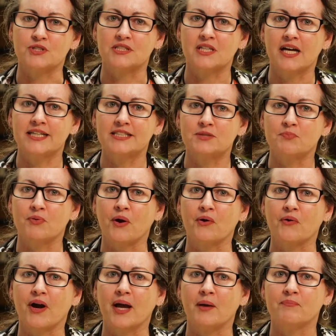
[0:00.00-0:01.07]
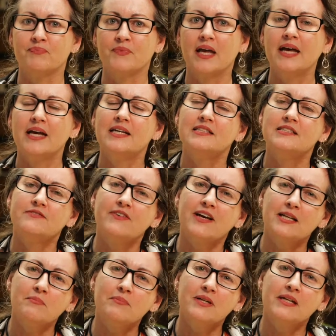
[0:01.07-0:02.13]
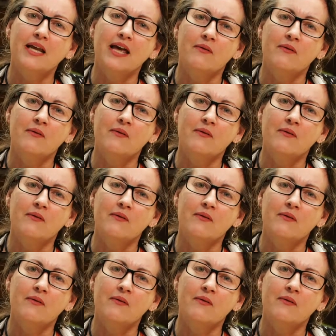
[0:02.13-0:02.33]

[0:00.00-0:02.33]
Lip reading: Science program, development